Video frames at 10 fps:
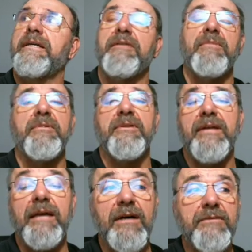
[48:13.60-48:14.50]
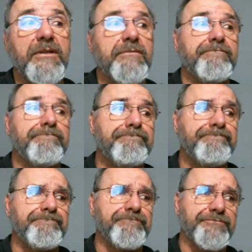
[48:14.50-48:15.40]
can't remember the name of it,
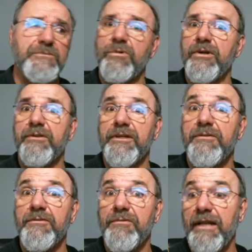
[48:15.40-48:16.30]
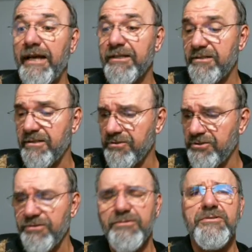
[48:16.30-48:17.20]
where the last
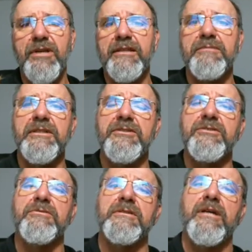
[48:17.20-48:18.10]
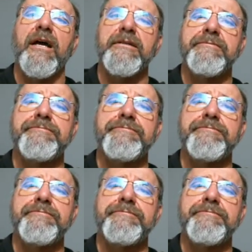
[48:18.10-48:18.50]
Jews had committed suicide.